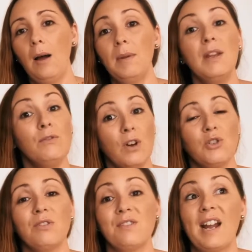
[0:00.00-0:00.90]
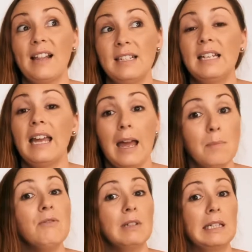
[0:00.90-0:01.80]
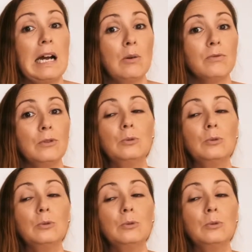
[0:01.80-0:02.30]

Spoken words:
in virtual reality can be really helpful.